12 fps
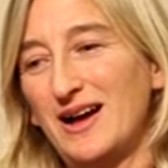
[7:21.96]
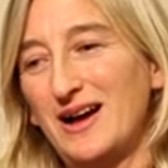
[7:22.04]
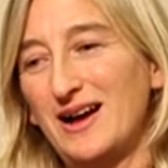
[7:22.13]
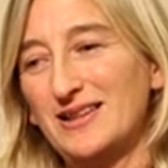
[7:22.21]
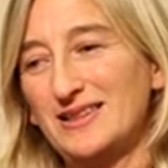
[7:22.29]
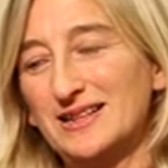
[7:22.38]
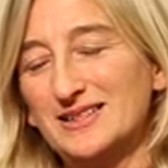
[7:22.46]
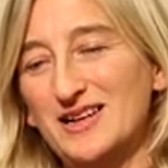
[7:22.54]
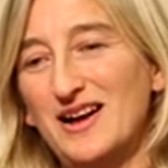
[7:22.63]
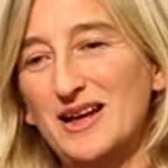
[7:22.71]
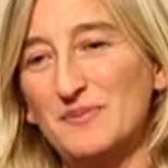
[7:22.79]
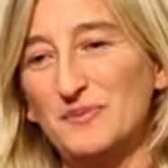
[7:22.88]
I think
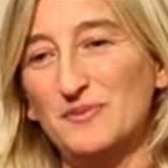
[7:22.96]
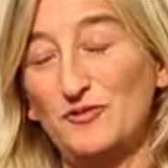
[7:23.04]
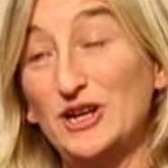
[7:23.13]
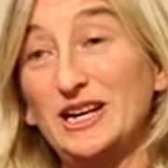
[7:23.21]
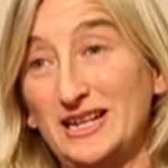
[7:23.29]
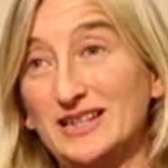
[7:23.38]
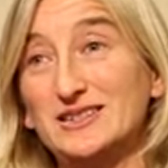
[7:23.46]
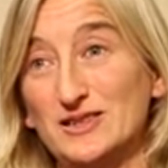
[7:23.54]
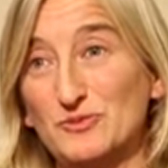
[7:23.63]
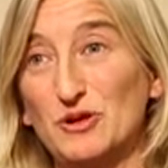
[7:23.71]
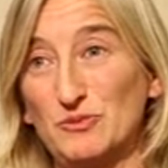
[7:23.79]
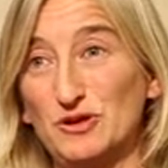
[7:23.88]
time really is the
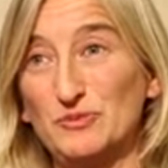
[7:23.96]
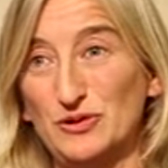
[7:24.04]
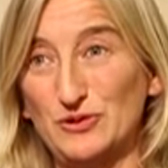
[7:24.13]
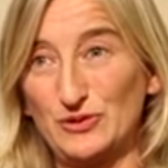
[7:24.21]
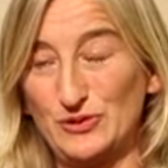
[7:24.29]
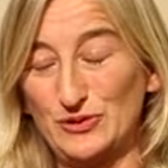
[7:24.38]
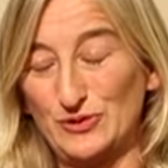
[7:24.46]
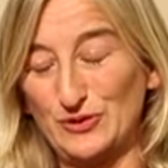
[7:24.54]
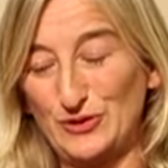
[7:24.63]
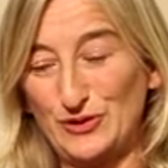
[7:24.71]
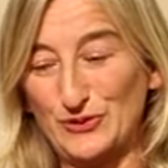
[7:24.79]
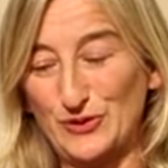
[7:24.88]
problem.
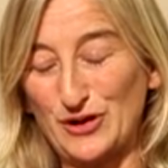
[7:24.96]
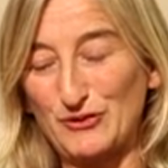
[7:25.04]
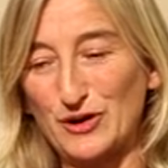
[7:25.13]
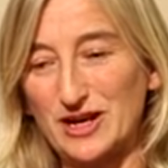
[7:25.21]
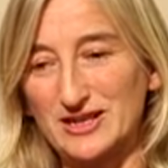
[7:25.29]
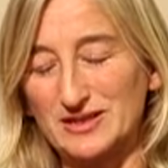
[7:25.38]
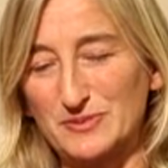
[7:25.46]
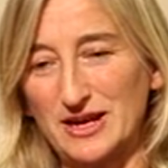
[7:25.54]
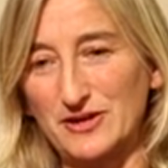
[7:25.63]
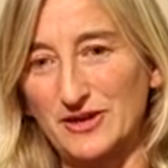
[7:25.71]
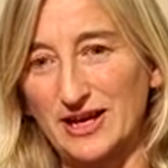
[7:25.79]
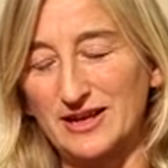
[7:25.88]
You're very right
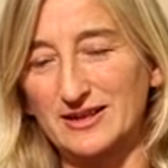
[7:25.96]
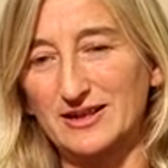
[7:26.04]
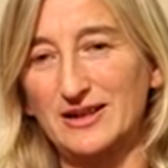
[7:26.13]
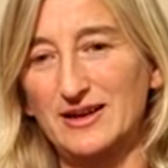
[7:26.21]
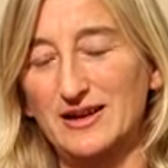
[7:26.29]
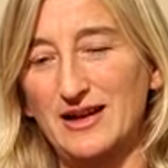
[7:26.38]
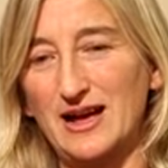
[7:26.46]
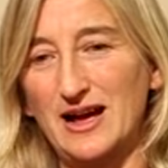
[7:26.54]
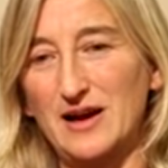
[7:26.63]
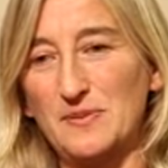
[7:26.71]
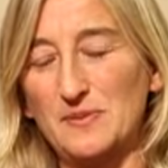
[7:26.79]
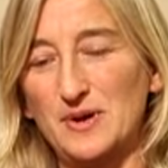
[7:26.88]
about that.
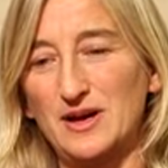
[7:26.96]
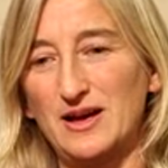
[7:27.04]
Mm-hmm.